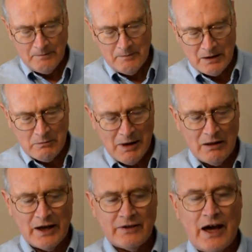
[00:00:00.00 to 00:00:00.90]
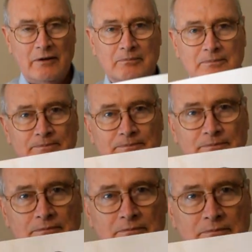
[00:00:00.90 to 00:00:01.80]
Make them about like that.
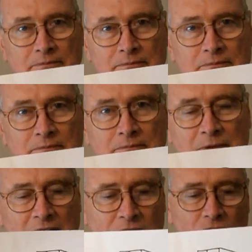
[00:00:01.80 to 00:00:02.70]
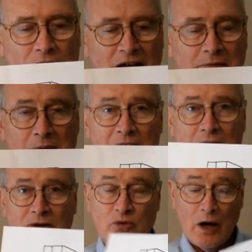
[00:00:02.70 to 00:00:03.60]
Then you go ahead and make
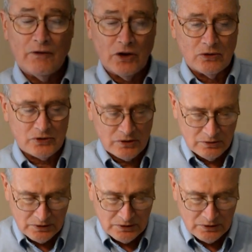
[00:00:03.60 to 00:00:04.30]
12 of those.